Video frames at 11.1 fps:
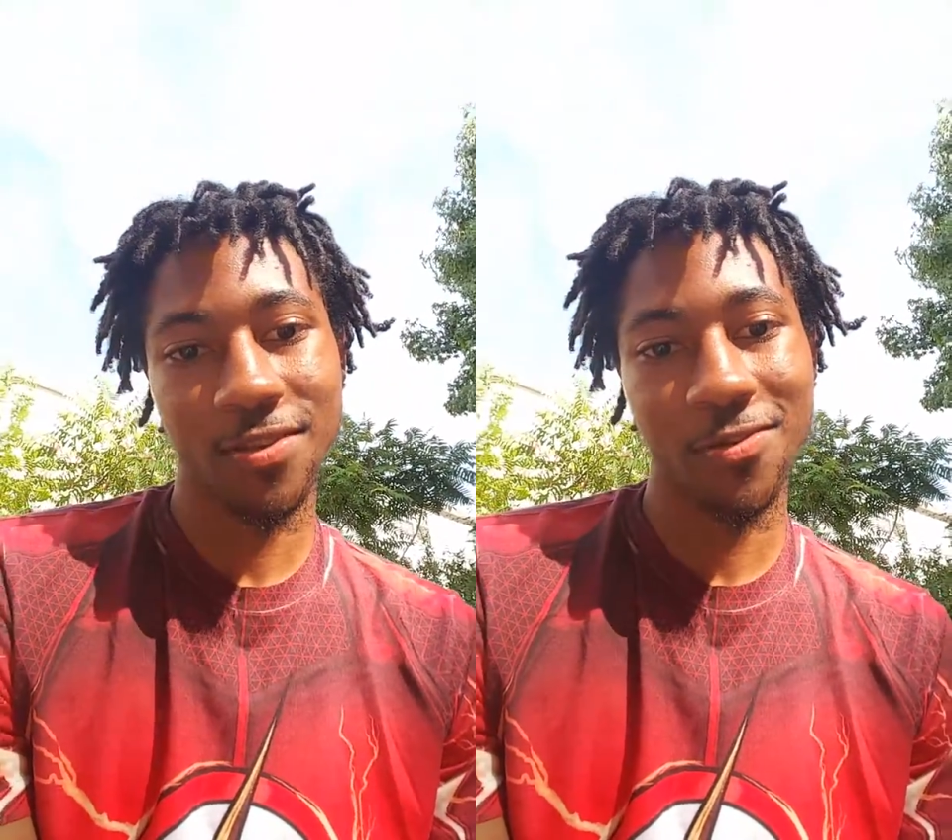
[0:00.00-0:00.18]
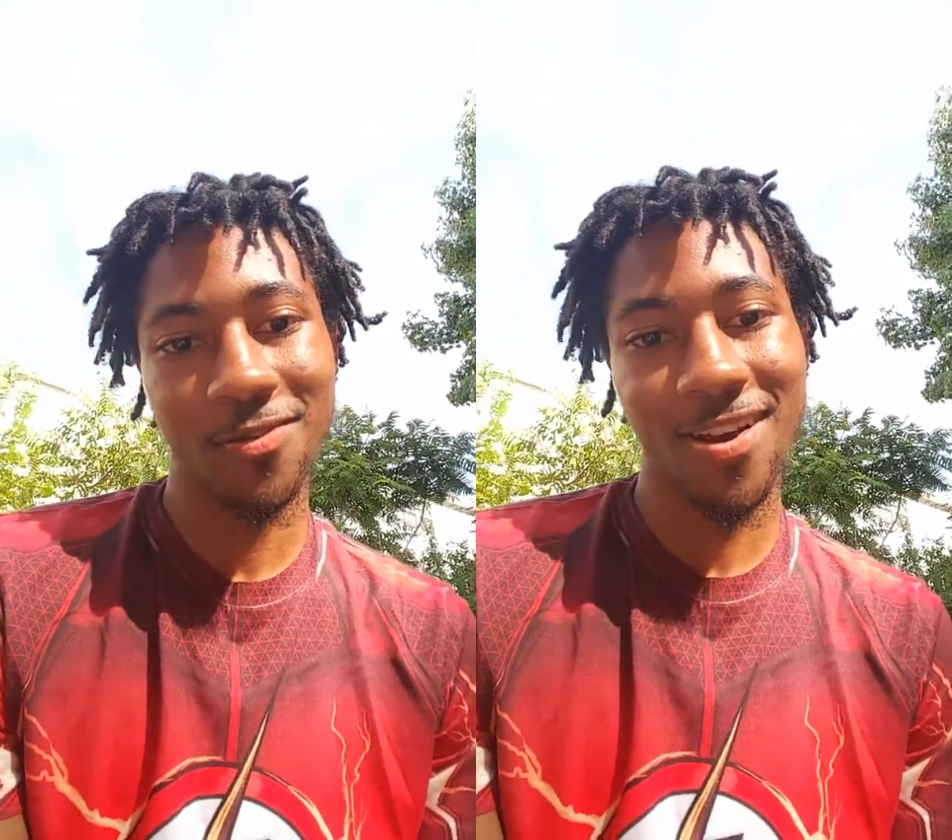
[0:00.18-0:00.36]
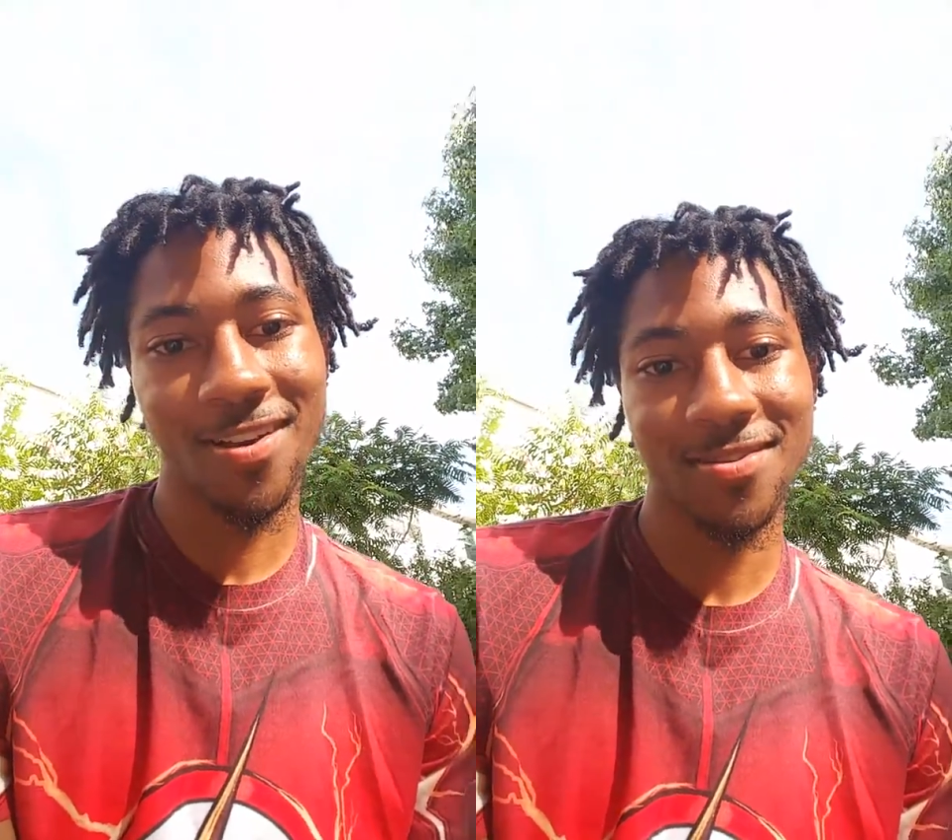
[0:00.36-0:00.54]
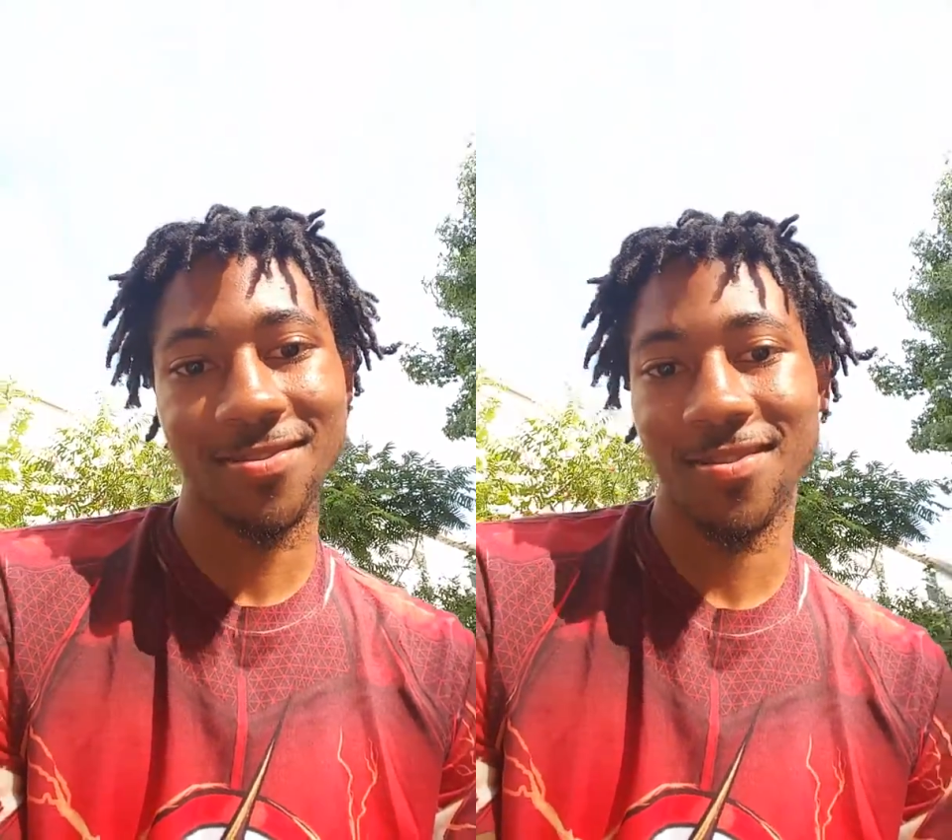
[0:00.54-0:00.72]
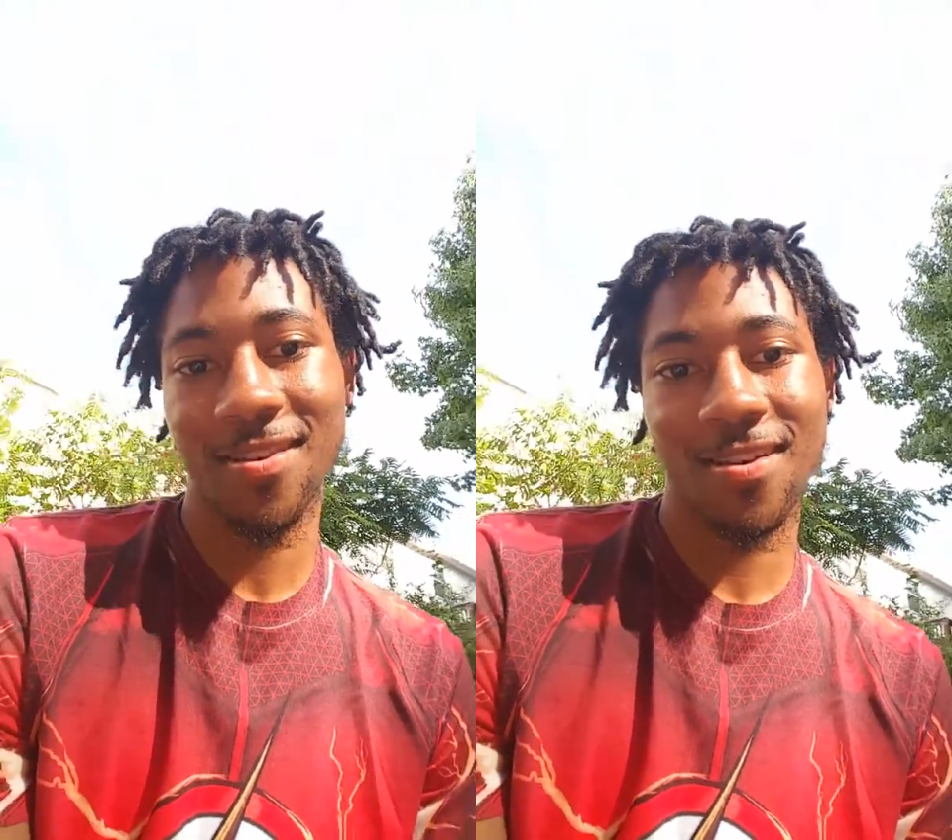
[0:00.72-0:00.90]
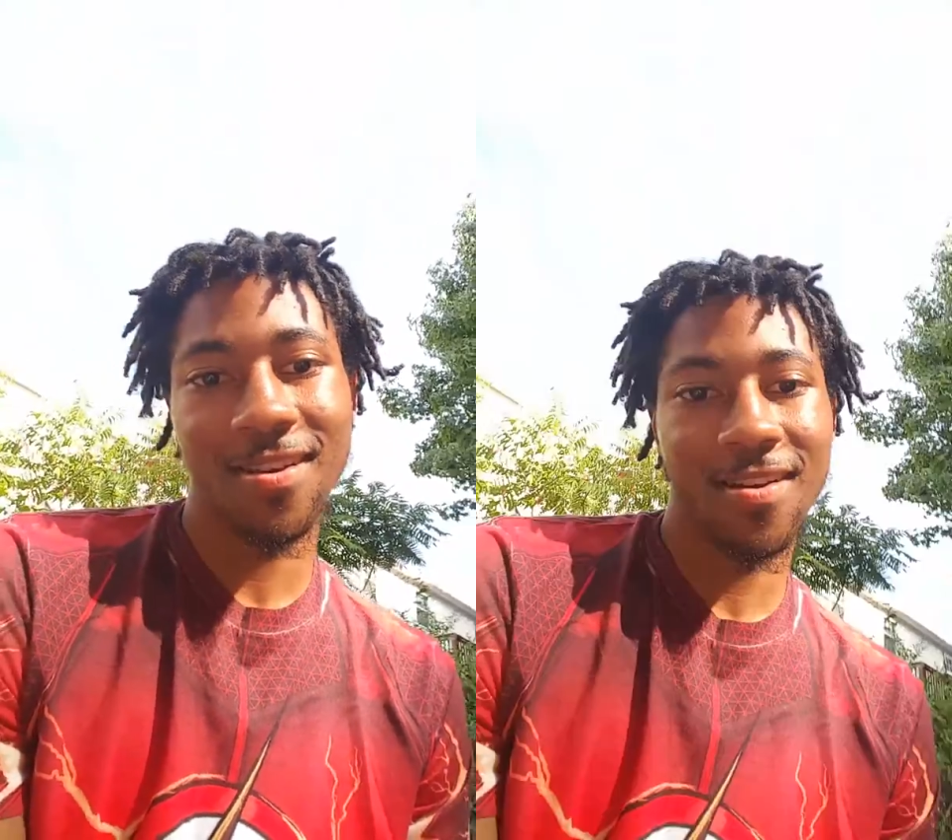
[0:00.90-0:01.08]
you guys.
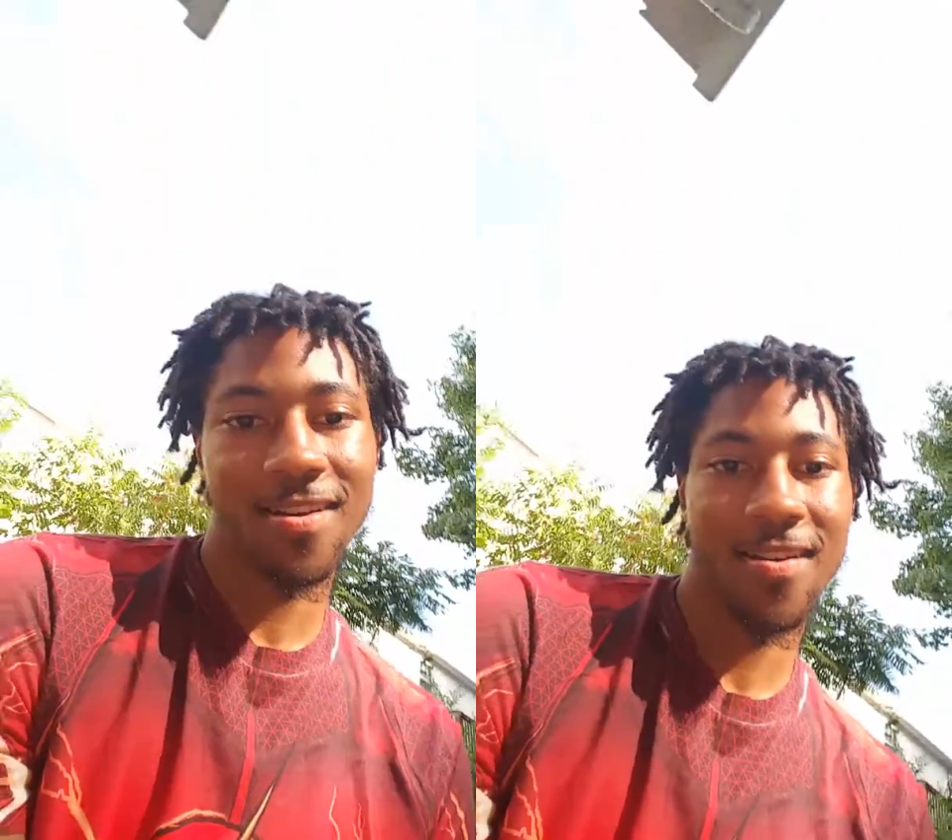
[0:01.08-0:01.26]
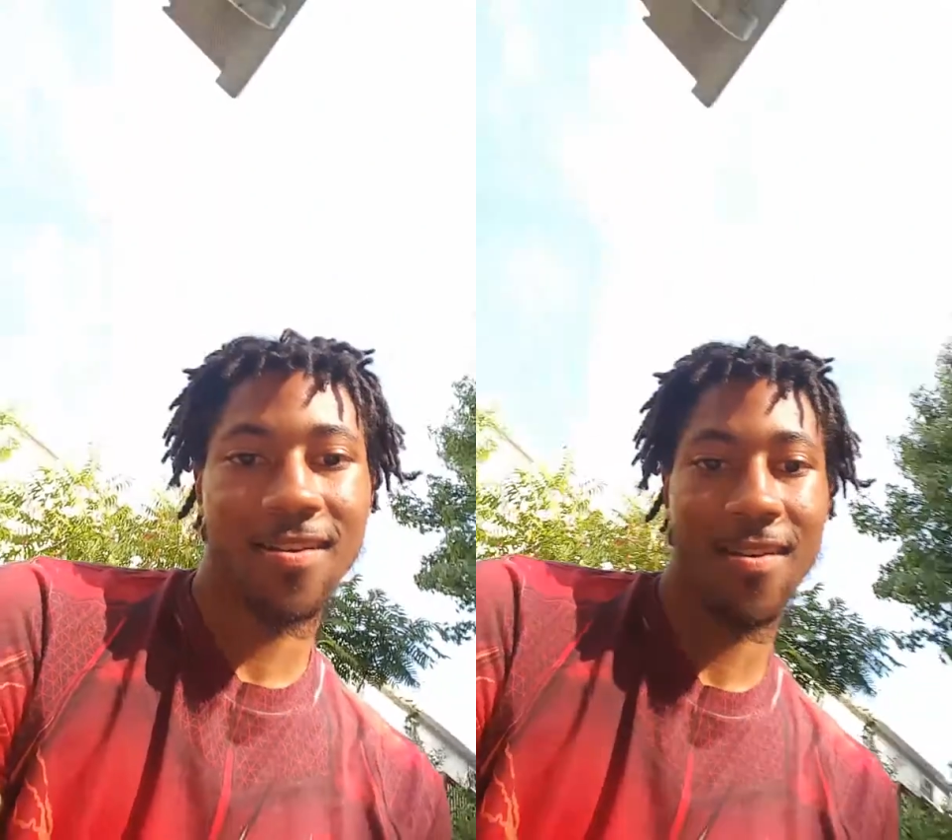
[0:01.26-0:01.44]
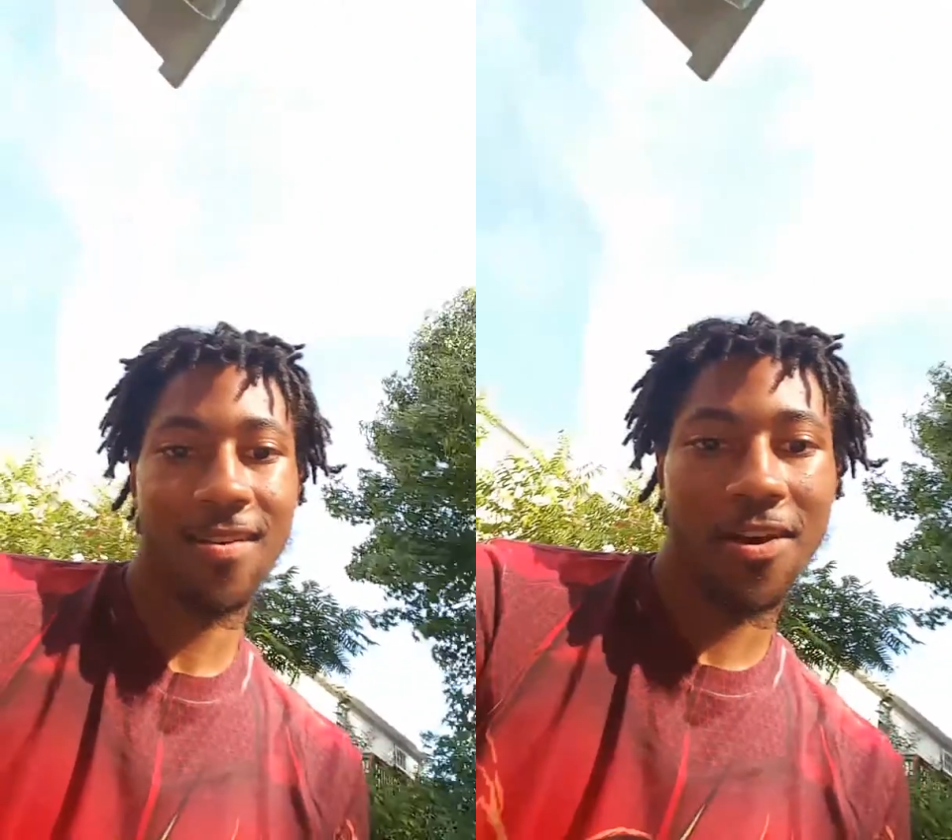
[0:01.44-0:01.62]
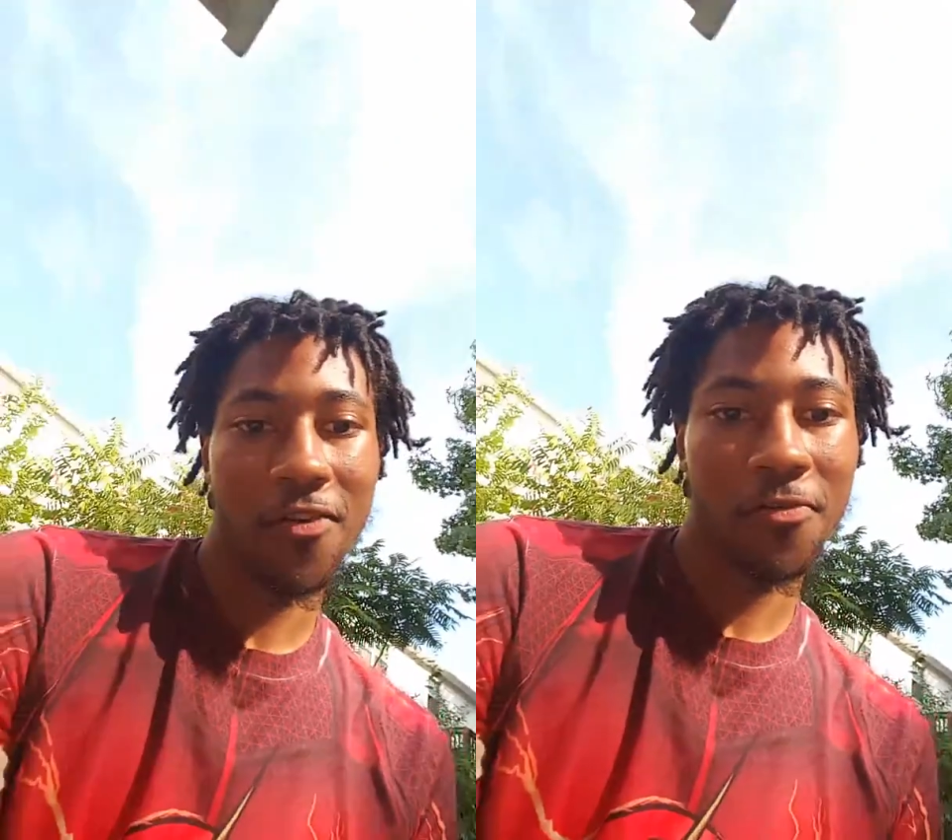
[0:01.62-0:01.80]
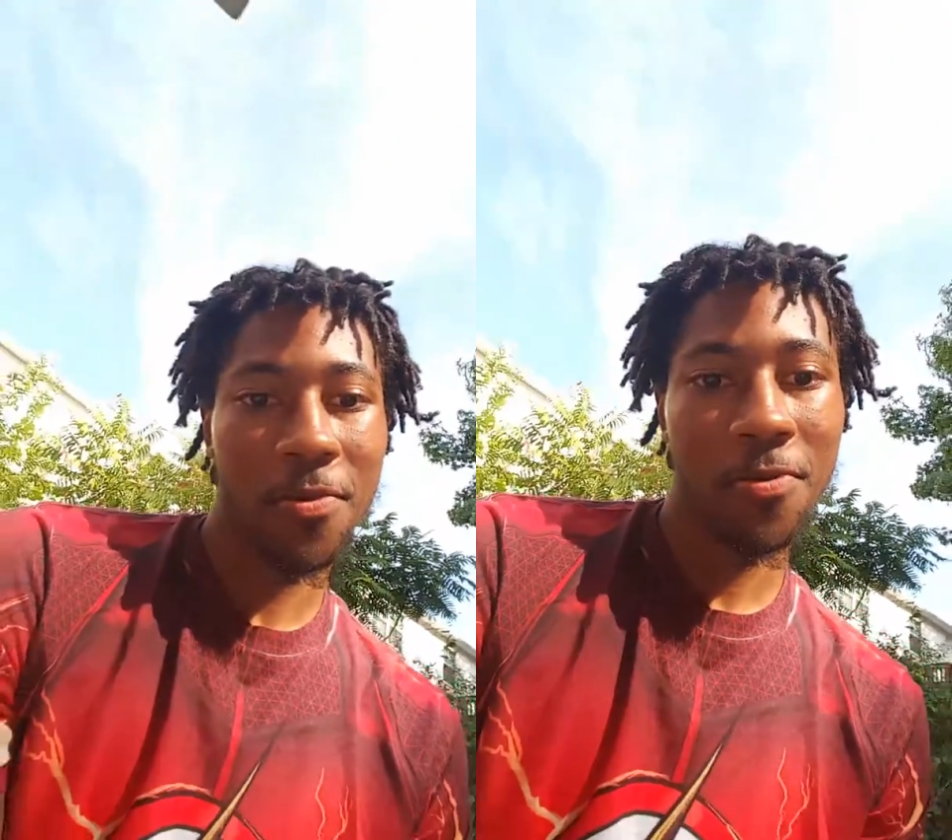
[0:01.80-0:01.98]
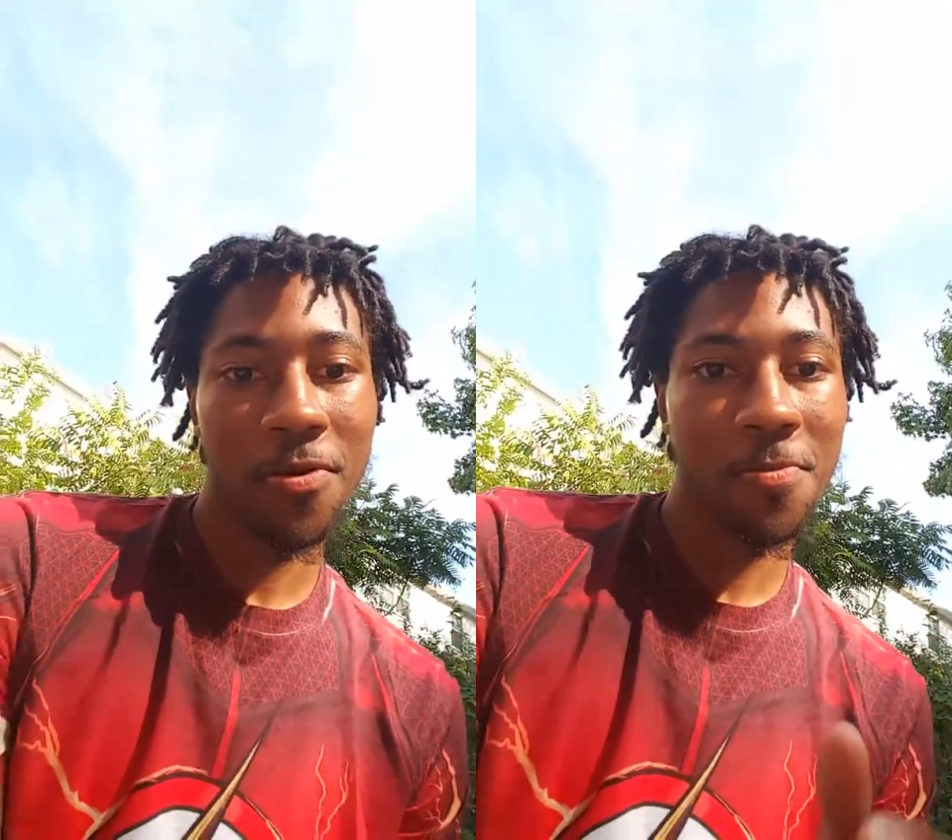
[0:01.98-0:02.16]
And remember,